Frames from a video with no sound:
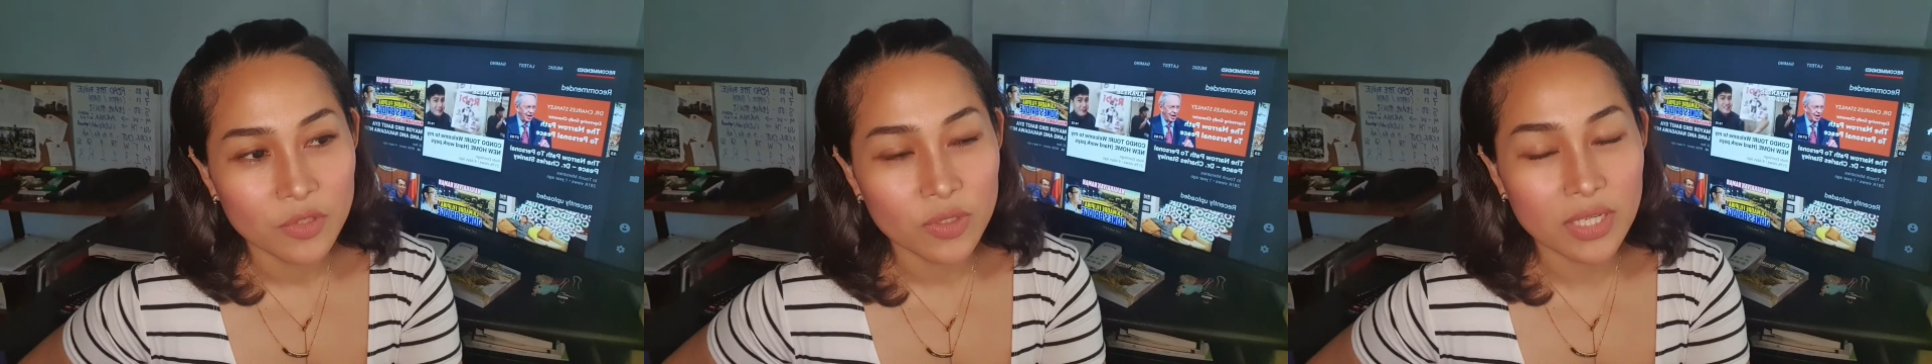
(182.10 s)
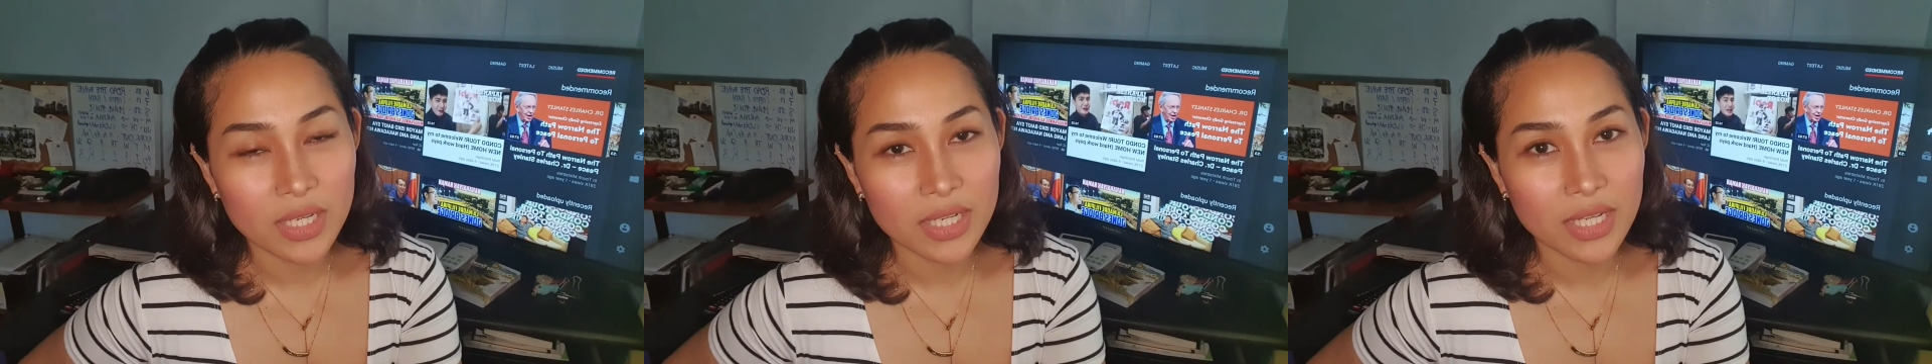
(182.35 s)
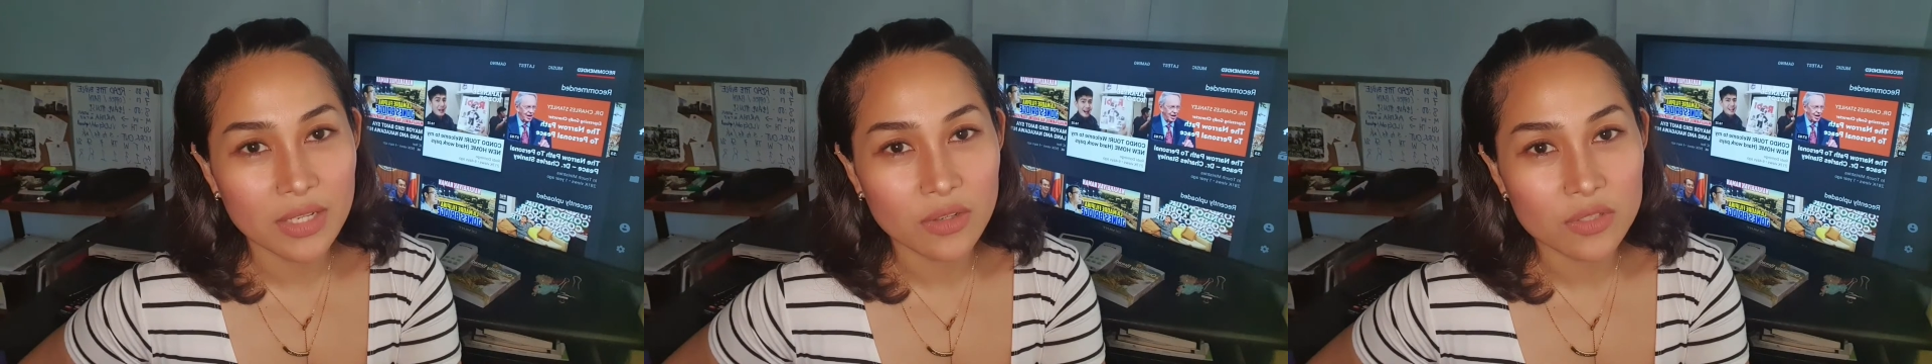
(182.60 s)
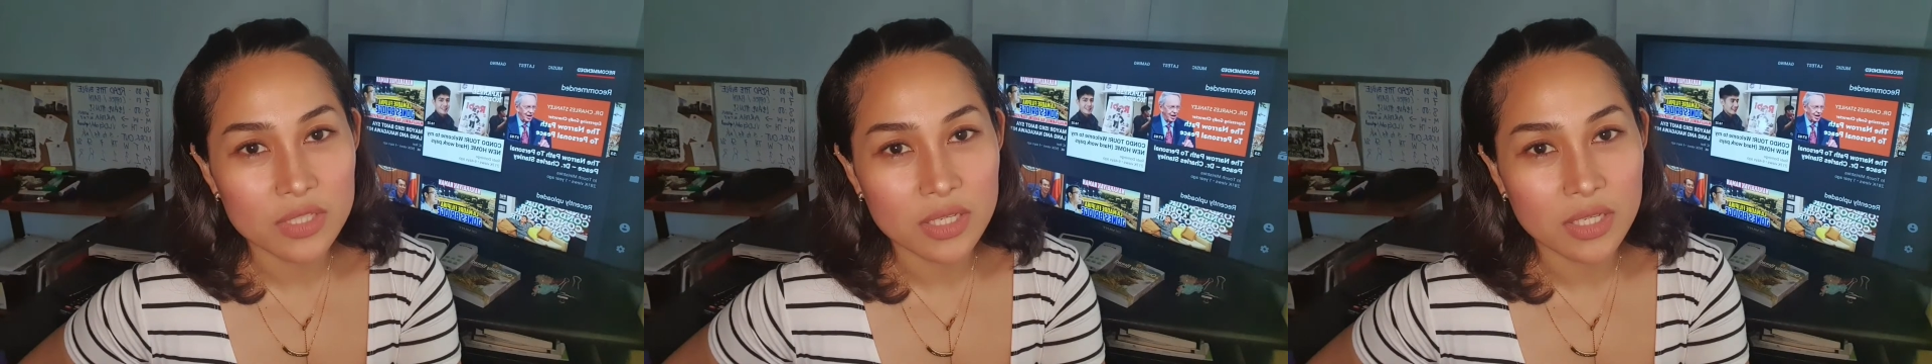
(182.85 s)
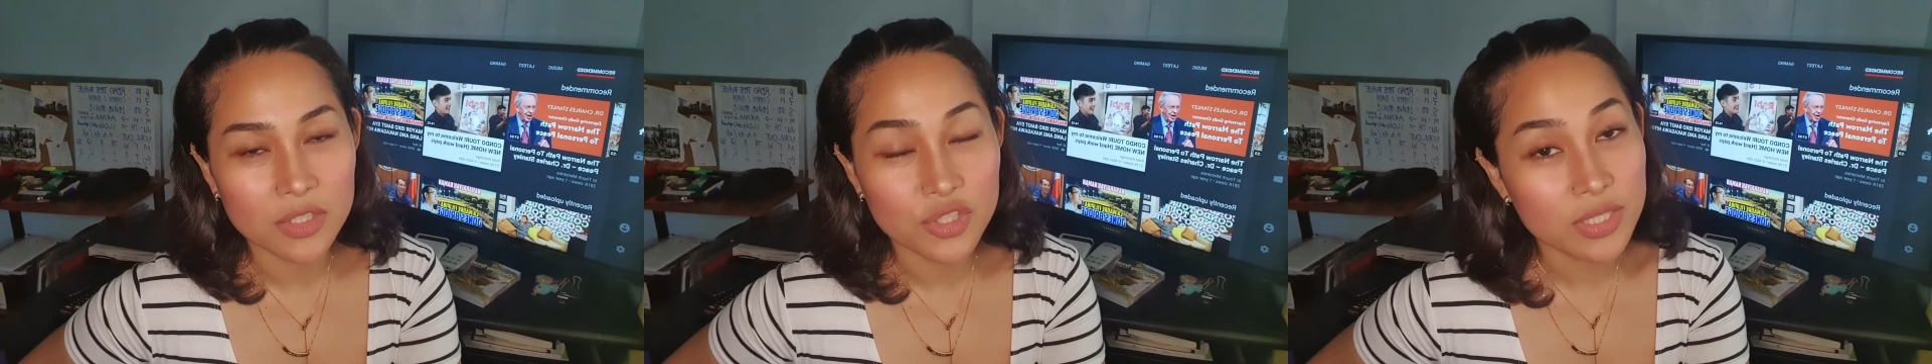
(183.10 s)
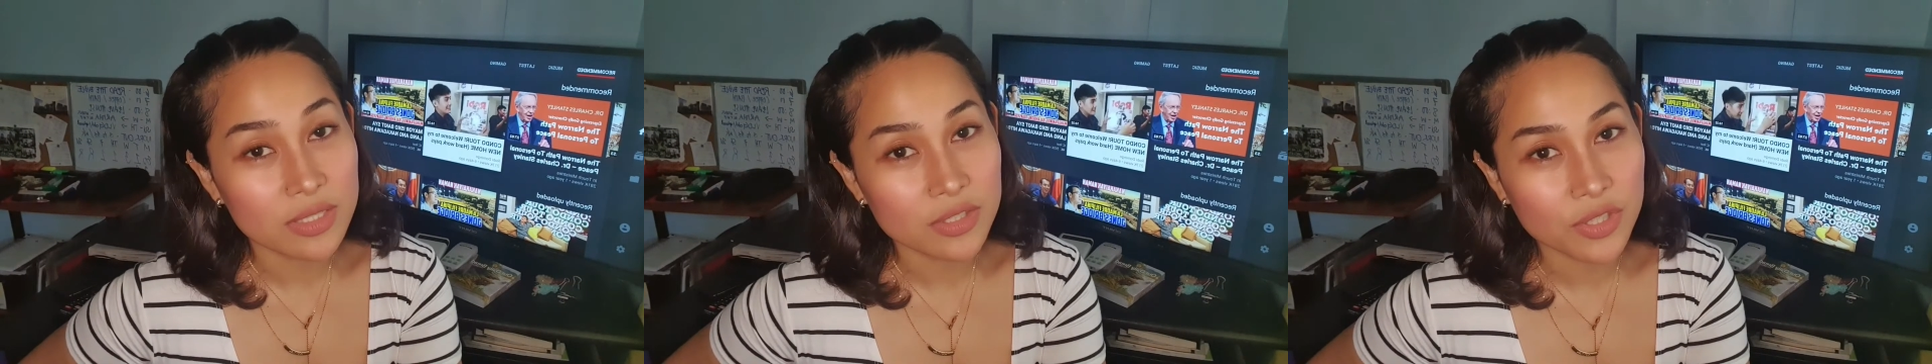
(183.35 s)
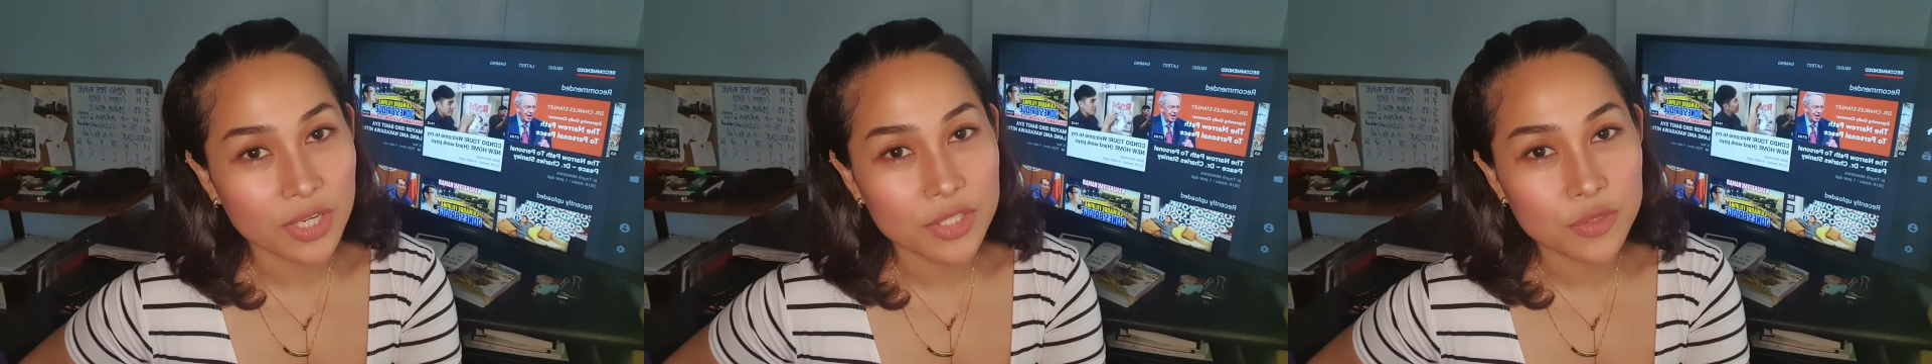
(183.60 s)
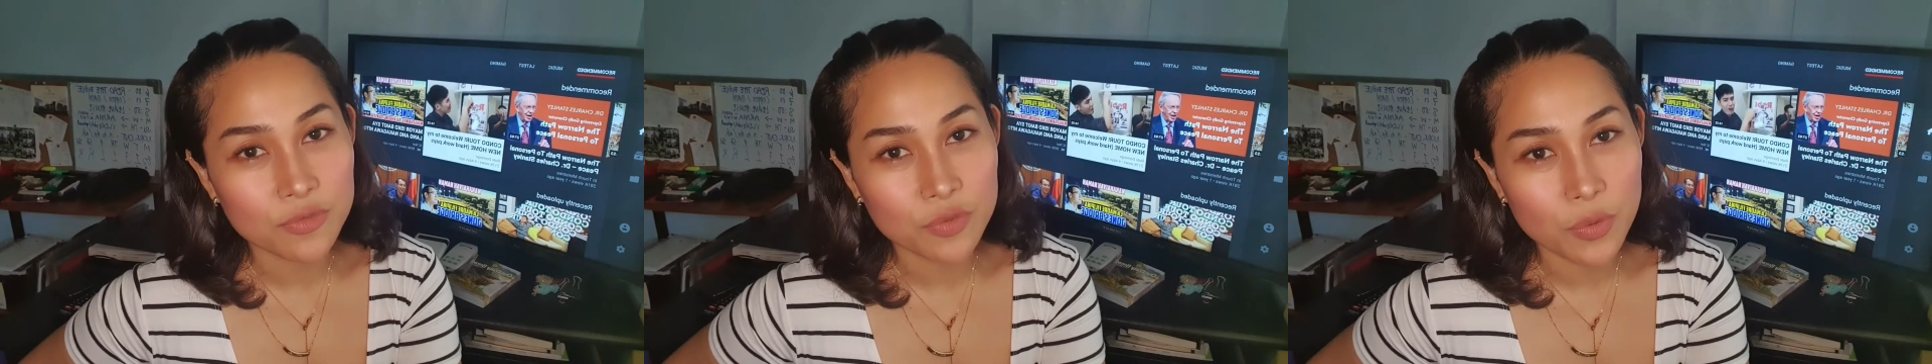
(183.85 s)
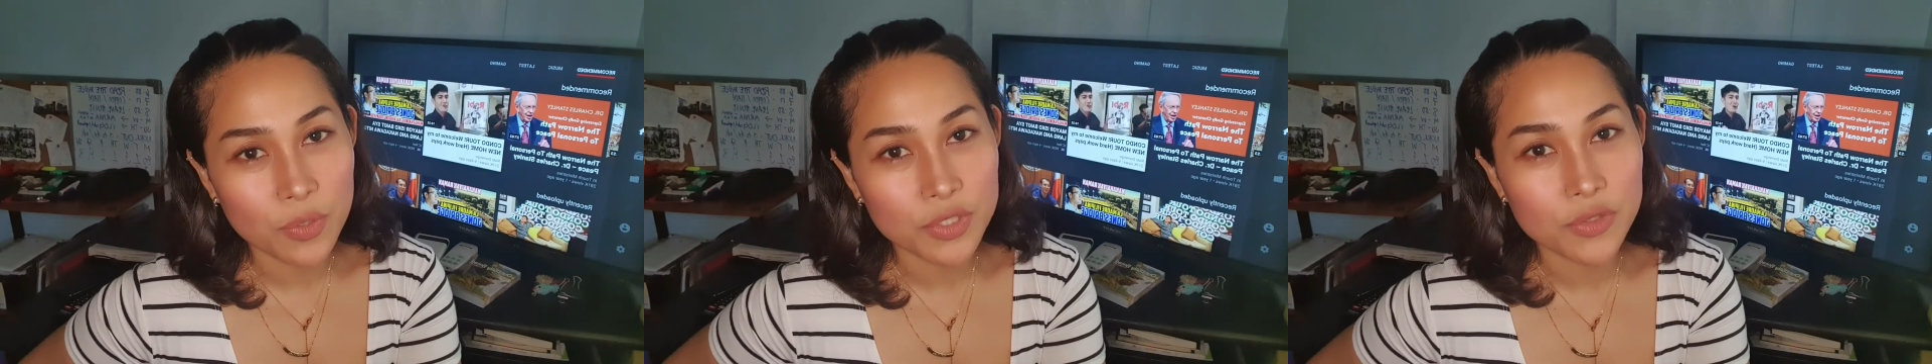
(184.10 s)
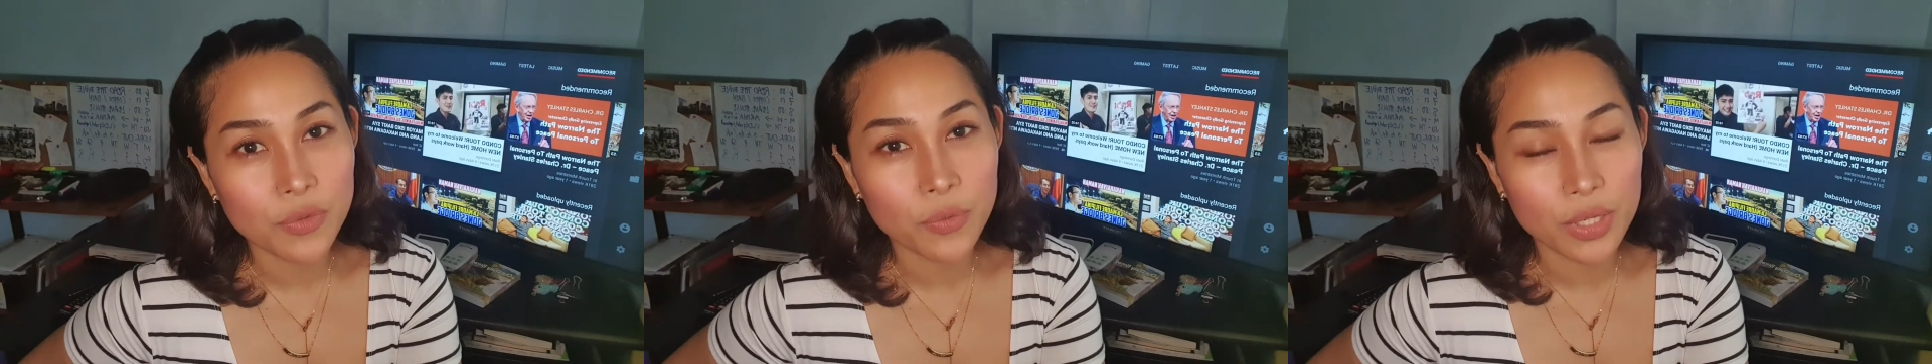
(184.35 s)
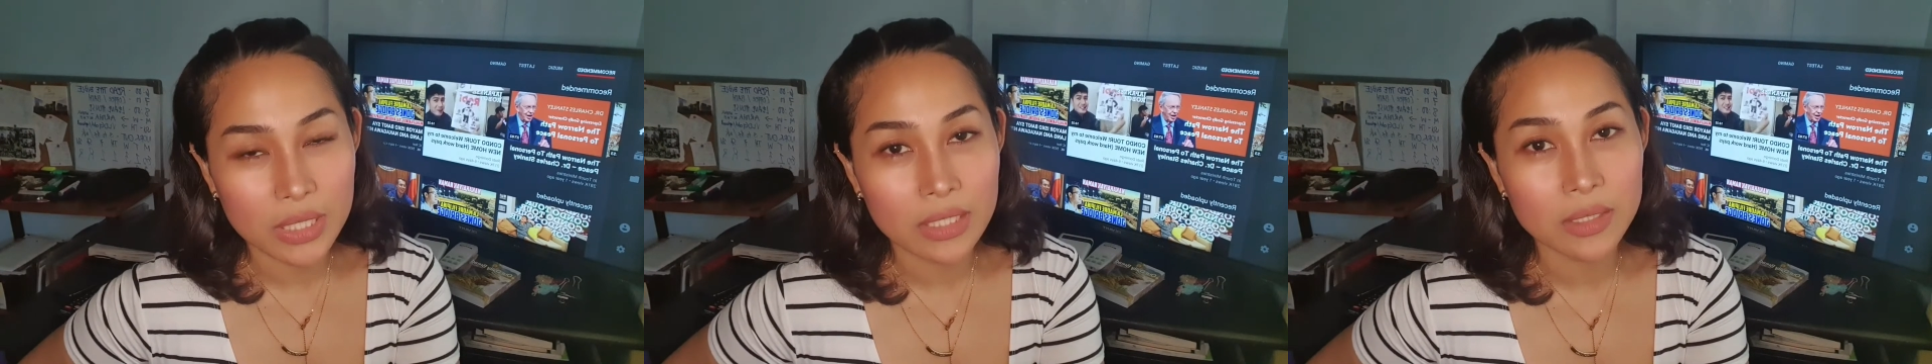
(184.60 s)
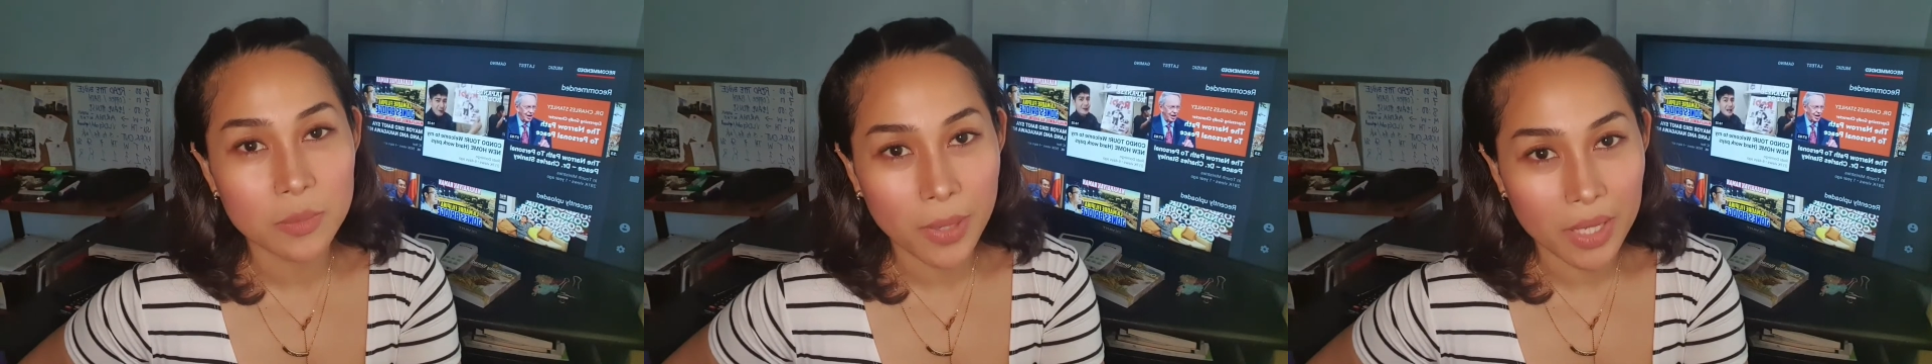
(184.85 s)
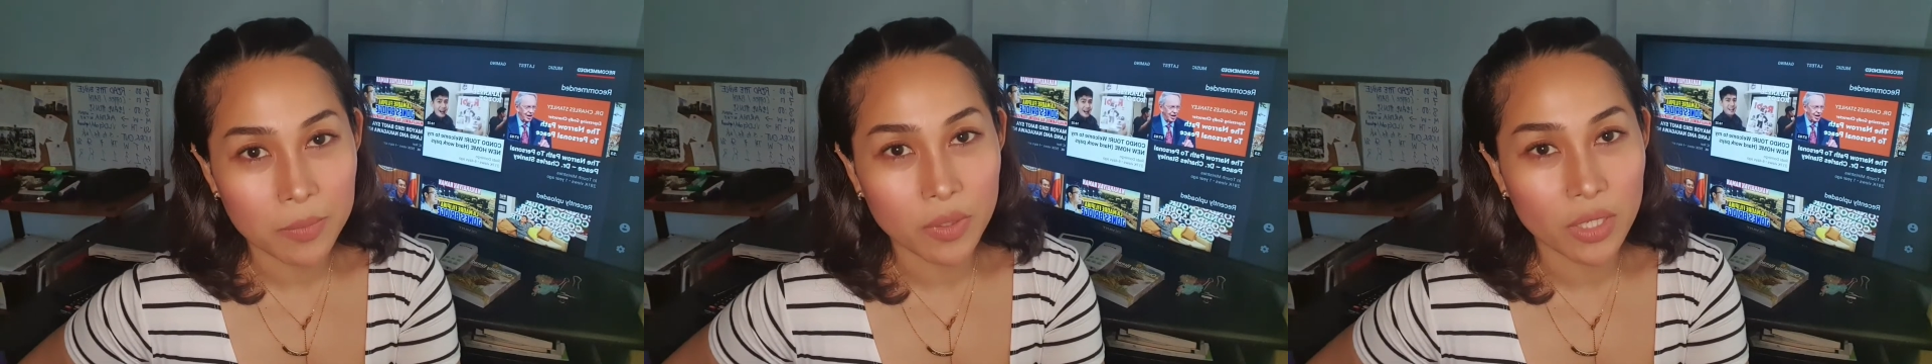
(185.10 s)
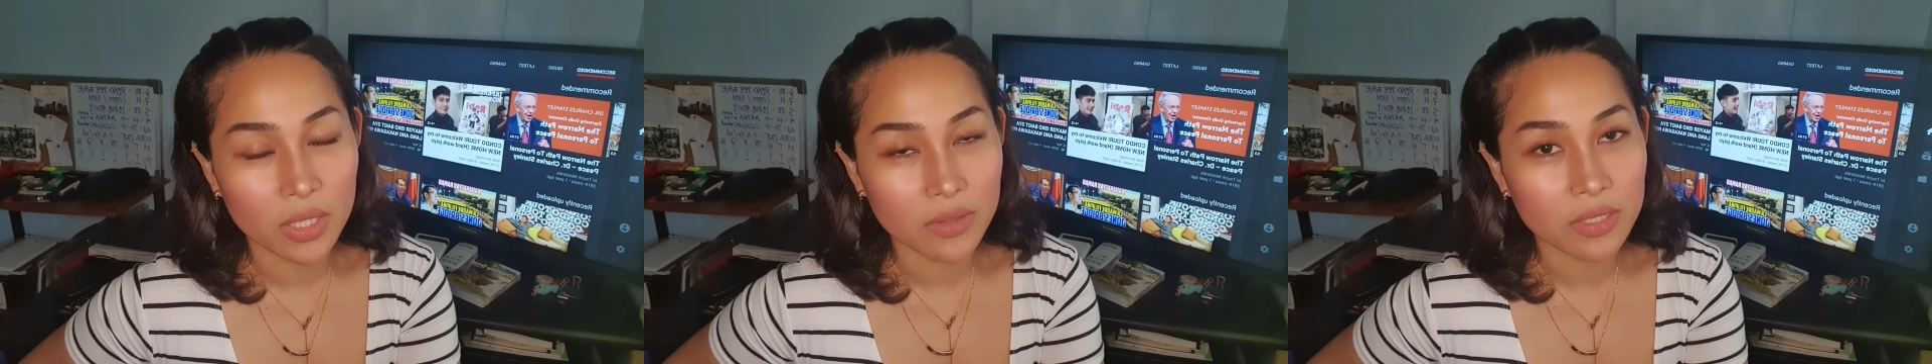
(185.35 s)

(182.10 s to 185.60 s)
nung nakilala ko si Jesus Christ, of course, through reading the Bible,